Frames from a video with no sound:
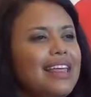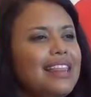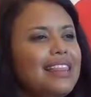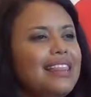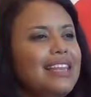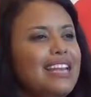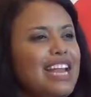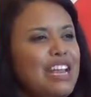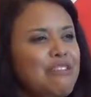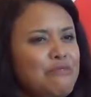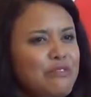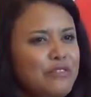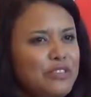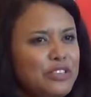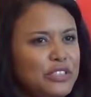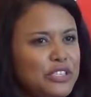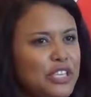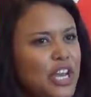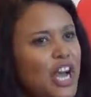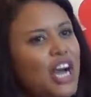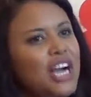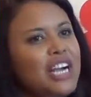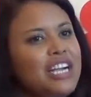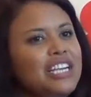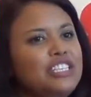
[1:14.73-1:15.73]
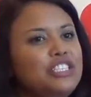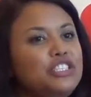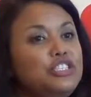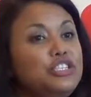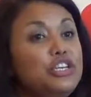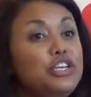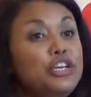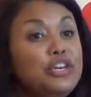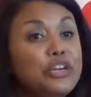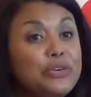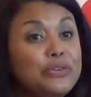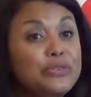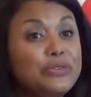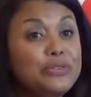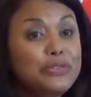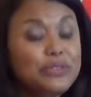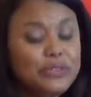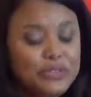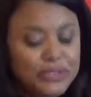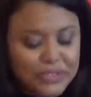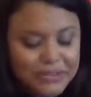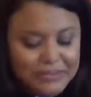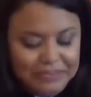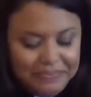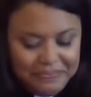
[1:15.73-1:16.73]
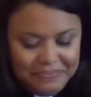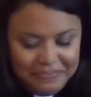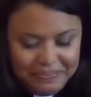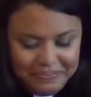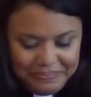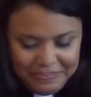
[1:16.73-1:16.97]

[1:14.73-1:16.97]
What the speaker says: The name of the song is News.